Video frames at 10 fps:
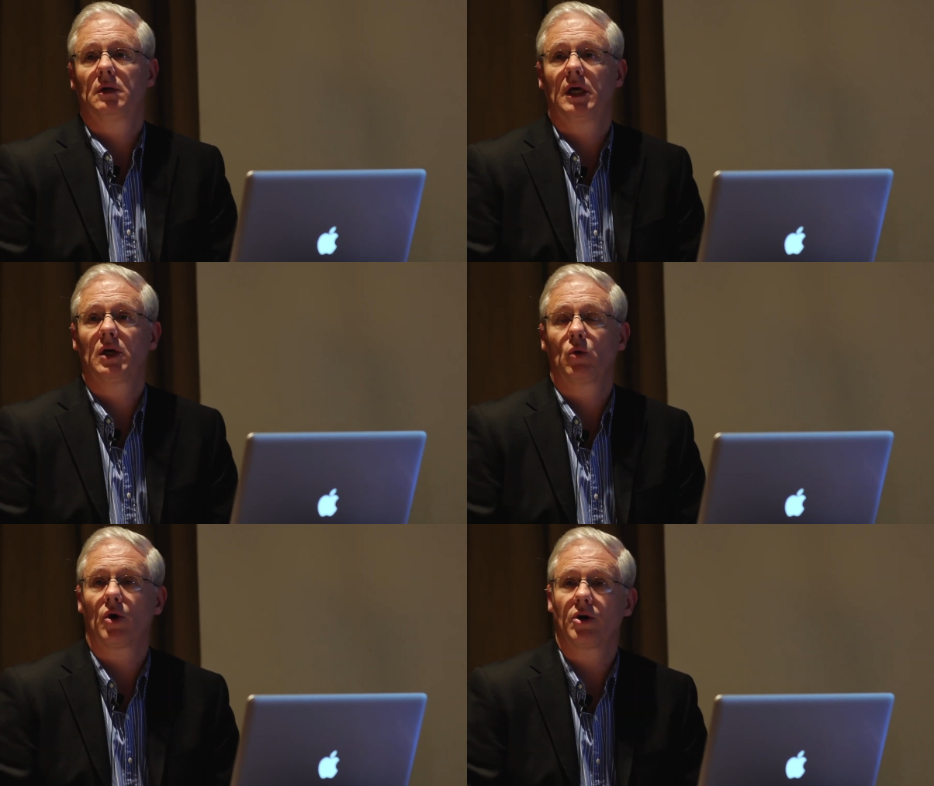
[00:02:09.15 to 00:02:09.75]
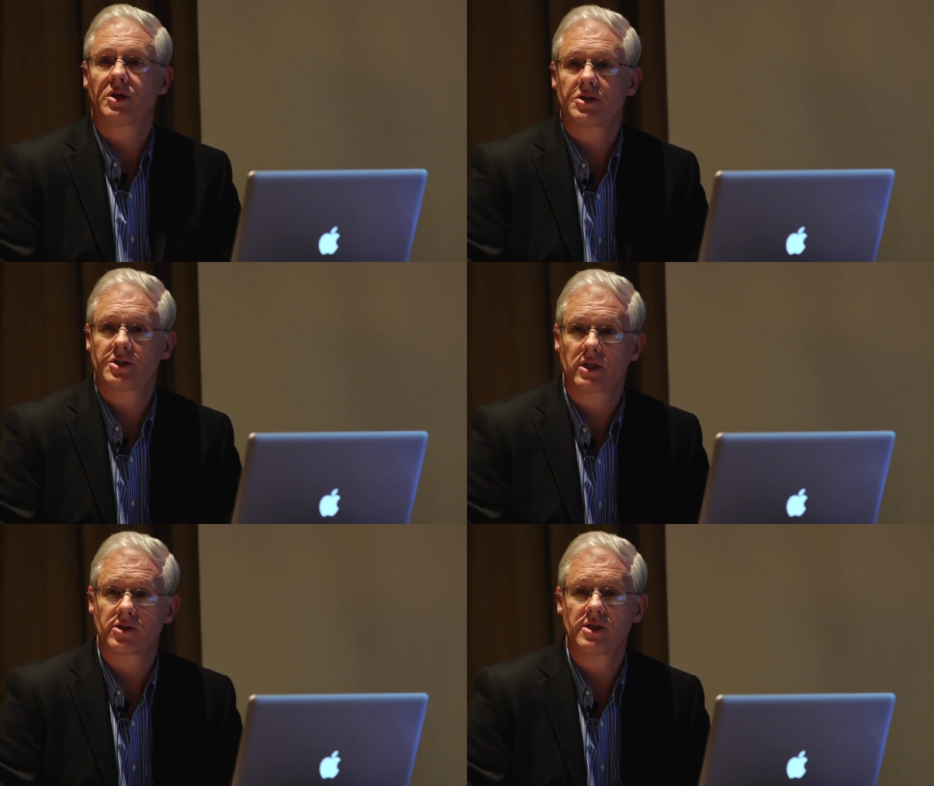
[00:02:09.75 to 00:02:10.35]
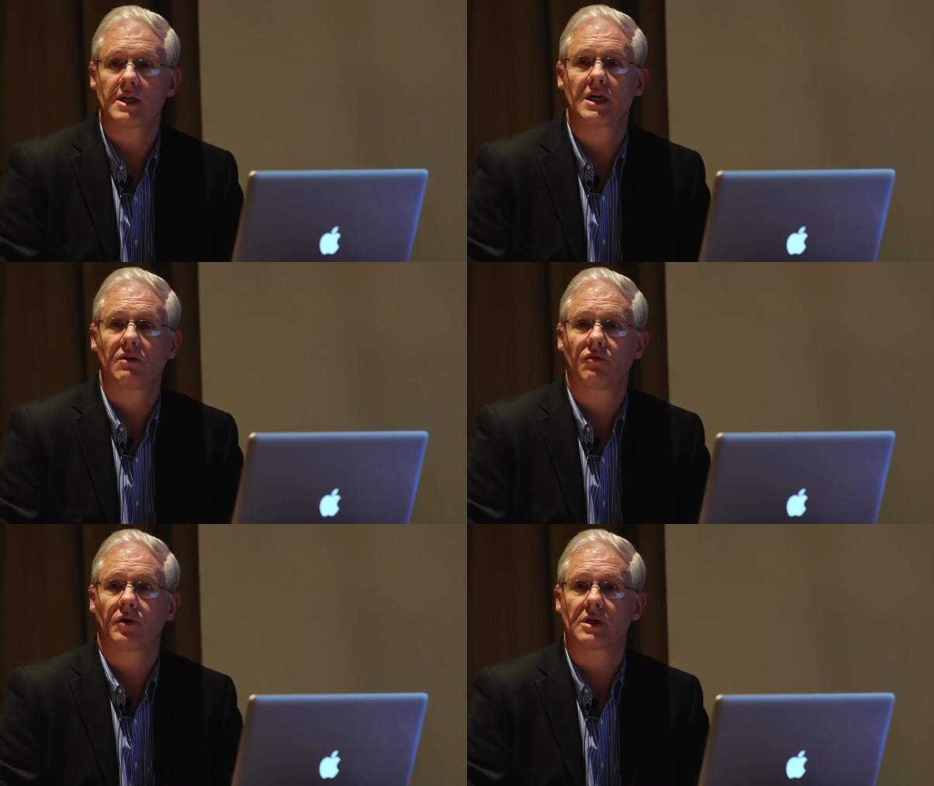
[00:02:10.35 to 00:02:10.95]
in order to
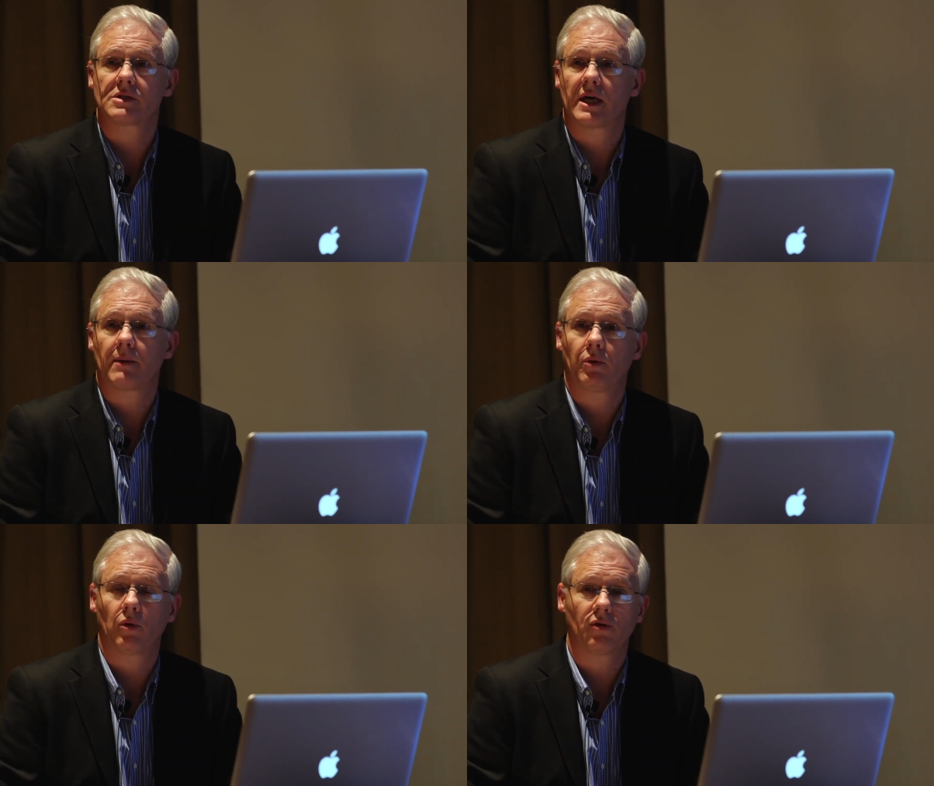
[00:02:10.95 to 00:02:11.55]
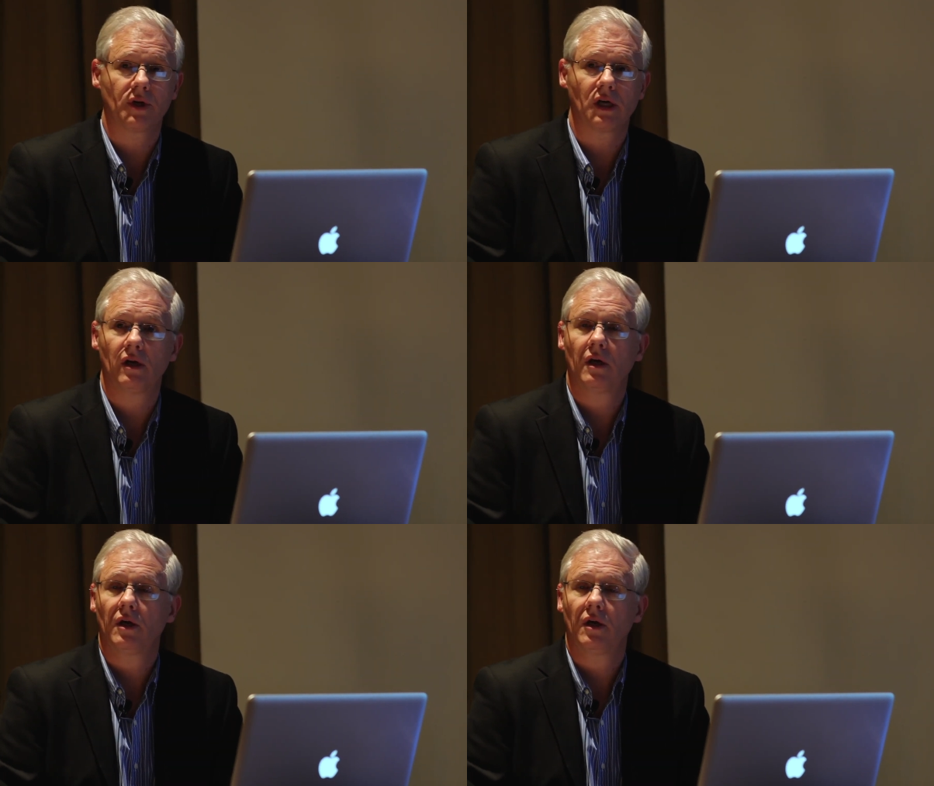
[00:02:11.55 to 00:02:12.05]
succeed. For example, the